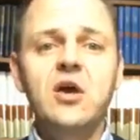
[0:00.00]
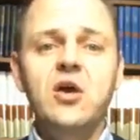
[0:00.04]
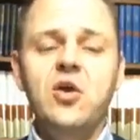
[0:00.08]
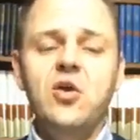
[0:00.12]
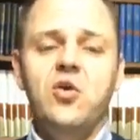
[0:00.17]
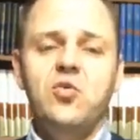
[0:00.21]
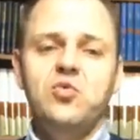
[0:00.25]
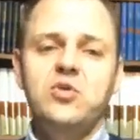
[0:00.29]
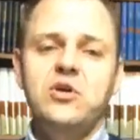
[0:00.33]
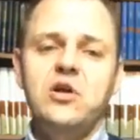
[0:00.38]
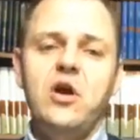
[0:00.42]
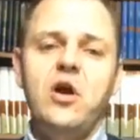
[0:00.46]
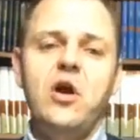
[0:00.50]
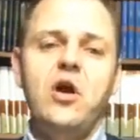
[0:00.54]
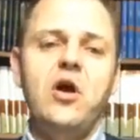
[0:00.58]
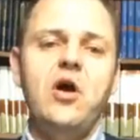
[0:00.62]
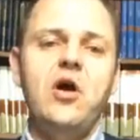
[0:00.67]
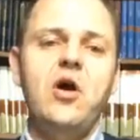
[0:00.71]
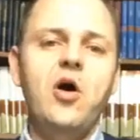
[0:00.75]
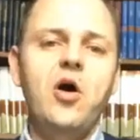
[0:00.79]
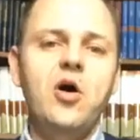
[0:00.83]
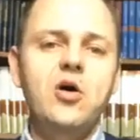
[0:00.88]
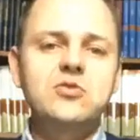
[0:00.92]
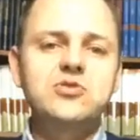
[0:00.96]
we're
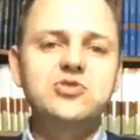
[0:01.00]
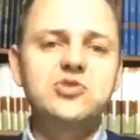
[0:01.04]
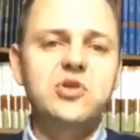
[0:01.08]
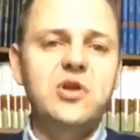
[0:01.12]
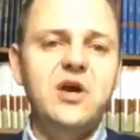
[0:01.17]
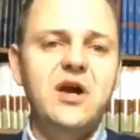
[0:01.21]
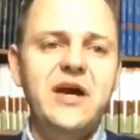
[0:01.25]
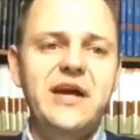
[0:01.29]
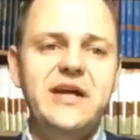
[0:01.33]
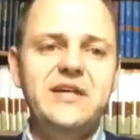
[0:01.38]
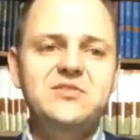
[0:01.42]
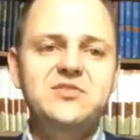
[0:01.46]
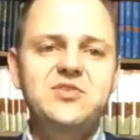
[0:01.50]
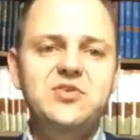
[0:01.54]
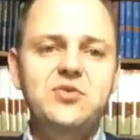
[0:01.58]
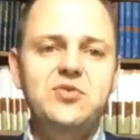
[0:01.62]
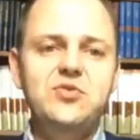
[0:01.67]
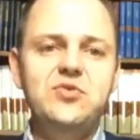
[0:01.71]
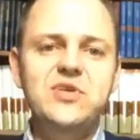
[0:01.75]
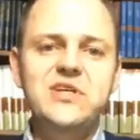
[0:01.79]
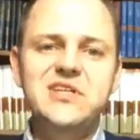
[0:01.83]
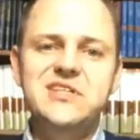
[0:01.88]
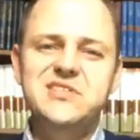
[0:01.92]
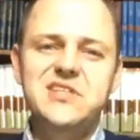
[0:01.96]
all trying to
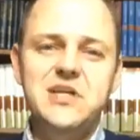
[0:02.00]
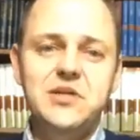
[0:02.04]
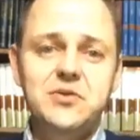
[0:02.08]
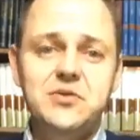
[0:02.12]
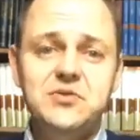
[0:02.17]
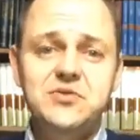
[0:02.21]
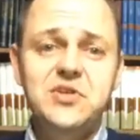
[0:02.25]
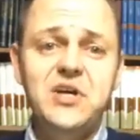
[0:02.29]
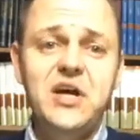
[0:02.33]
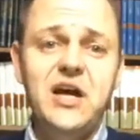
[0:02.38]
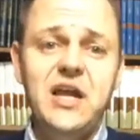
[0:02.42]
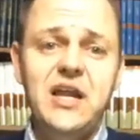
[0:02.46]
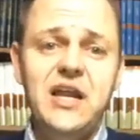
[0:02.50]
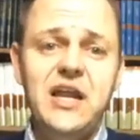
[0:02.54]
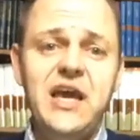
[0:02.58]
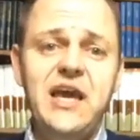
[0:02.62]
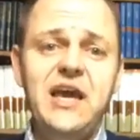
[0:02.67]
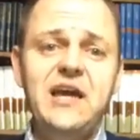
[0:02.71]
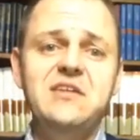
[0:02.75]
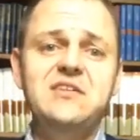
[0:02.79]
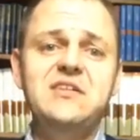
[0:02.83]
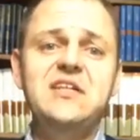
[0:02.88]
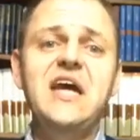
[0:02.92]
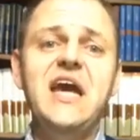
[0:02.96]
continue to
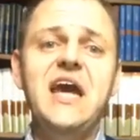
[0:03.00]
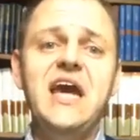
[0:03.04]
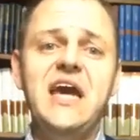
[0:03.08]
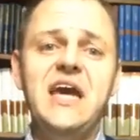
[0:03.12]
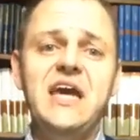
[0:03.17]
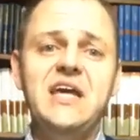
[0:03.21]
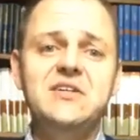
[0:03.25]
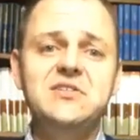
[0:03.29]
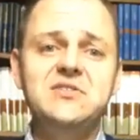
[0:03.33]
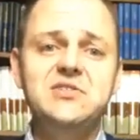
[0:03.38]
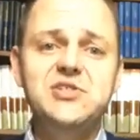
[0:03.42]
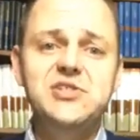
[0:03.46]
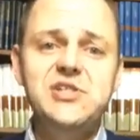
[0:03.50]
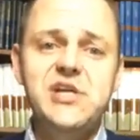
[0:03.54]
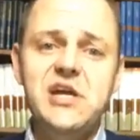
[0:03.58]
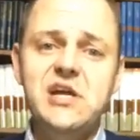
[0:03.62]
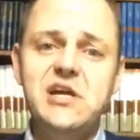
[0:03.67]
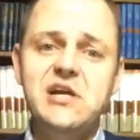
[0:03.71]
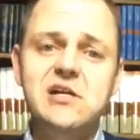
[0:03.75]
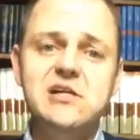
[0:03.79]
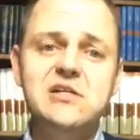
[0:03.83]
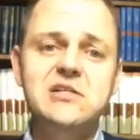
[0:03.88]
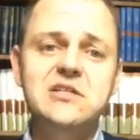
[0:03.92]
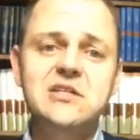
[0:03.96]
connect and
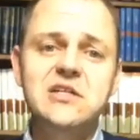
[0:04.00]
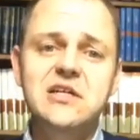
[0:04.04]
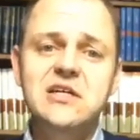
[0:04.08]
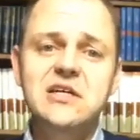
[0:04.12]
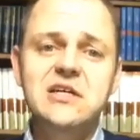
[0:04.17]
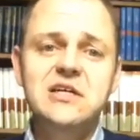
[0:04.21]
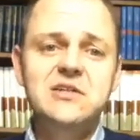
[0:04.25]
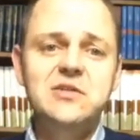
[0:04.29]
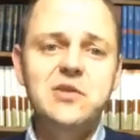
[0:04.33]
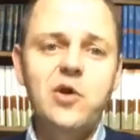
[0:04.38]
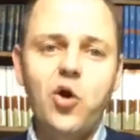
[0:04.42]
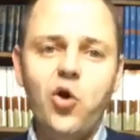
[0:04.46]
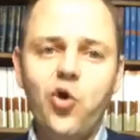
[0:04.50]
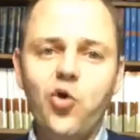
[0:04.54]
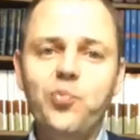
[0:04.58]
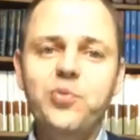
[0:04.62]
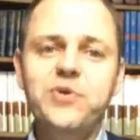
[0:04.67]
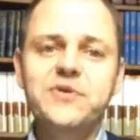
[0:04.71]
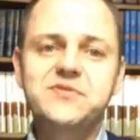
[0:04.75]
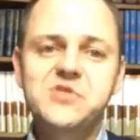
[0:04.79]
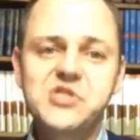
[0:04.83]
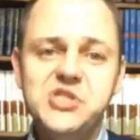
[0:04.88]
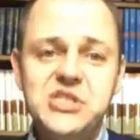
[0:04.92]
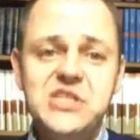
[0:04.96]
share the hope
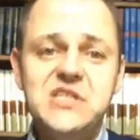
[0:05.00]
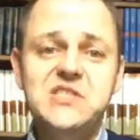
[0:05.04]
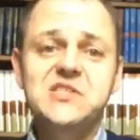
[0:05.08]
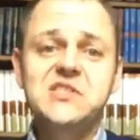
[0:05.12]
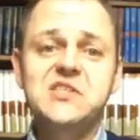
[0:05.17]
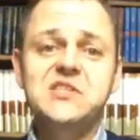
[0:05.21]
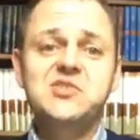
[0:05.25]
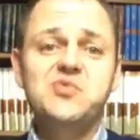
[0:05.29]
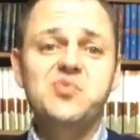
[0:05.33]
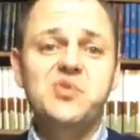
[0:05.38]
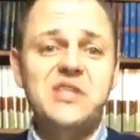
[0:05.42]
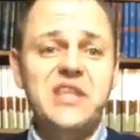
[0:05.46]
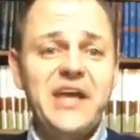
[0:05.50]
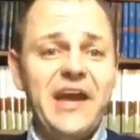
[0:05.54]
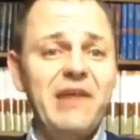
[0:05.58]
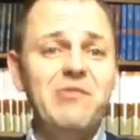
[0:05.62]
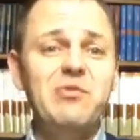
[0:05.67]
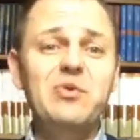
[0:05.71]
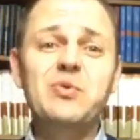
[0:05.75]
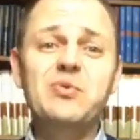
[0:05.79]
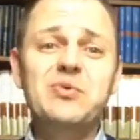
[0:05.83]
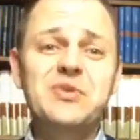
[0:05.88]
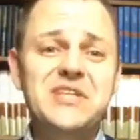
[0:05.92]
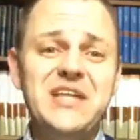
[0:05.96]
of Jesus with
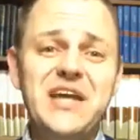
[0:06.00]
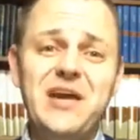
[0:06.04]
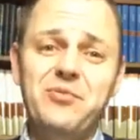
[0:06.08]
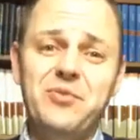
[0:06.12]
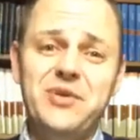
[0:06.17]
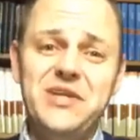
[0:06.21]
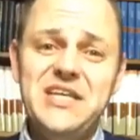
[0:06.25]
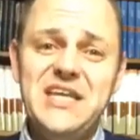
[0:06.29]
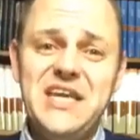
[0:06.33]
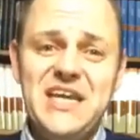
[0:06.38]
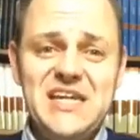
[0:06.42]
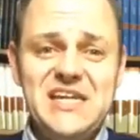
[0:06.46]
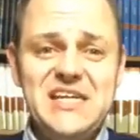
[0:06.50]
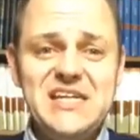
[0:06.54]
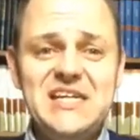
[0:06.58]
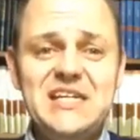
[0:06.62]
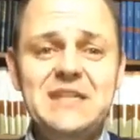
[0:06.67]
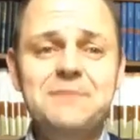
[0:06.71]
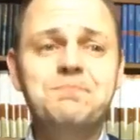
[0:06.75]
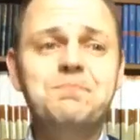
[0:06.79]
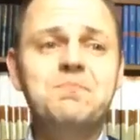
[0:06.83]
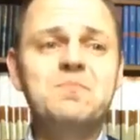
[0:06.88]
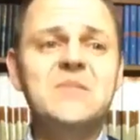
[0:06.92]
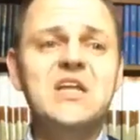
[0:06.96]
everyone that we
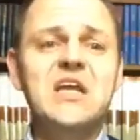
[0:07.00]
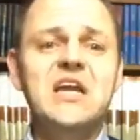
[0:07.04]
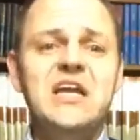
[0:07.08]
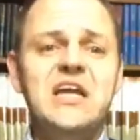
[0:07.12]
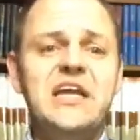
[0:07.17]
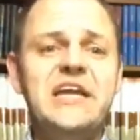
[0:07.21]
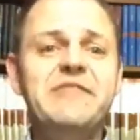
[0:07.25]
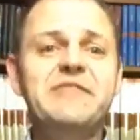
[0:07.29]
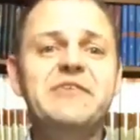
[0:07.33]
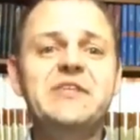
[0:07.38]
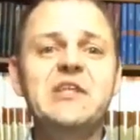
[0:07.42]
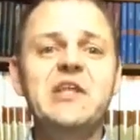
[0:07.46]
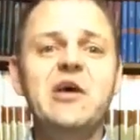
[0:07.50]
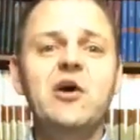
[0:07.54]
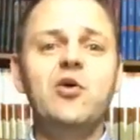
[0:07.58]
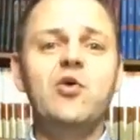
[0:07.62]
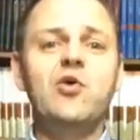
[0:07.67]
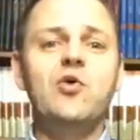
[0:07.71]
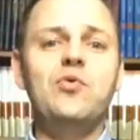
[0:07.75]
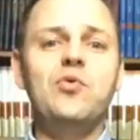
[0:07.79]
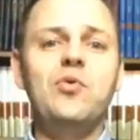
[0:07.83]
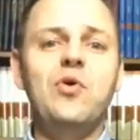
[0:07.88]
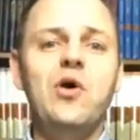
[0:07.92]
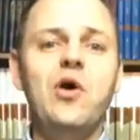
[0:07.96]
can, even
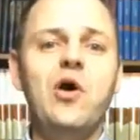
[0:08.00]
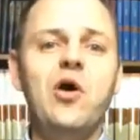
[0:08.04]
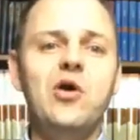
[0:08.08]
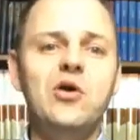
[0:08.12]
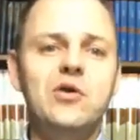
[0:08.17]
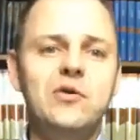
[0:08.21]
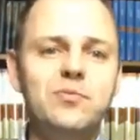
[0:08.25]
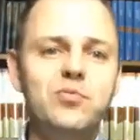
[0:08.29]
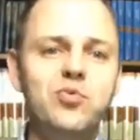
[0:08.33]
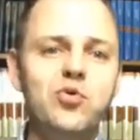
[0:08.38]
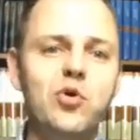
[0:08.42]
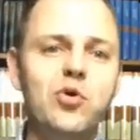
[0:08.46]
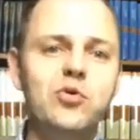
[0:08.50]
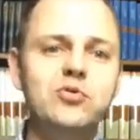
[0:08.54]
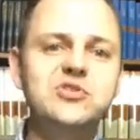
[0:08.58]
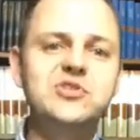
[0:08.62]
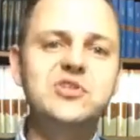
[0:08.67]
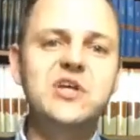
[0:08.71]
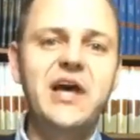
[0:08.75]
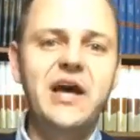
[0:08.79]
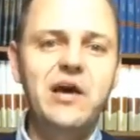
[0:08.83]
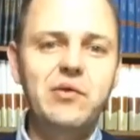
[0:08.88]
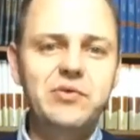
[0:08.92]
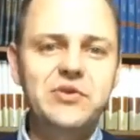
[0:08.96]
though our approach
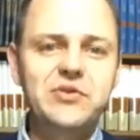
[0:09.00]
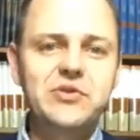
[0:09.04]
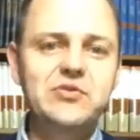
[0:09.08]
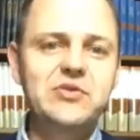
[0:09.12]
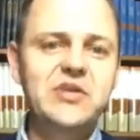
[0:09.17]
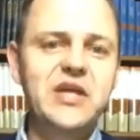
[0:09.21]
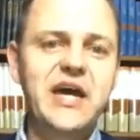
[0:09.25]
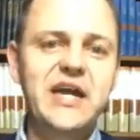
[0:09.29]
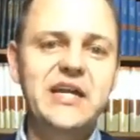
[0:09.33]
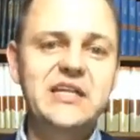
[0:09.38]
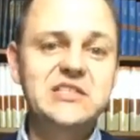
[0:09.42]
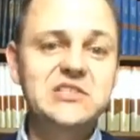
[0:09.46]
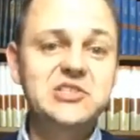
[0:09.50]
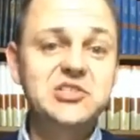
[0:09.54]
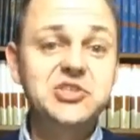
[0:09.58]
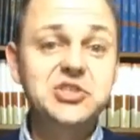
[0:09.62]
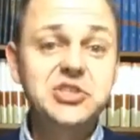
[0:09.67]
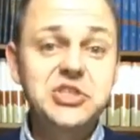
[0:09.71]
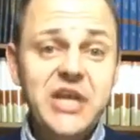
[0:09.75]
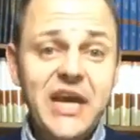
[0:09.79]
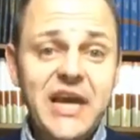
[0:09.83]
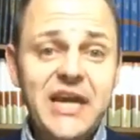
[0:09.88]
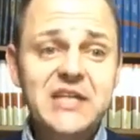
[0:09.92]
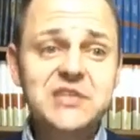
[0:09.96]
to how we do that is
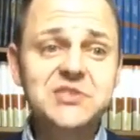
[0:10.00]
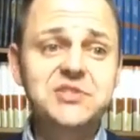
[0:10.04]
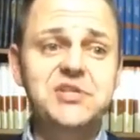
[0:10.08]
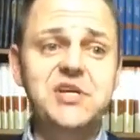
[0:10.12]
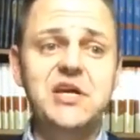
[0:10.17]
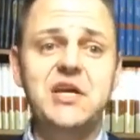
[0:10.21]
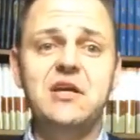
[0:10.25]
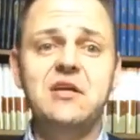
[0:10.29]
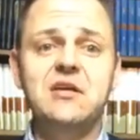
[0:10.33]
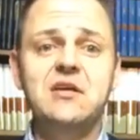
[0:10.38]
changing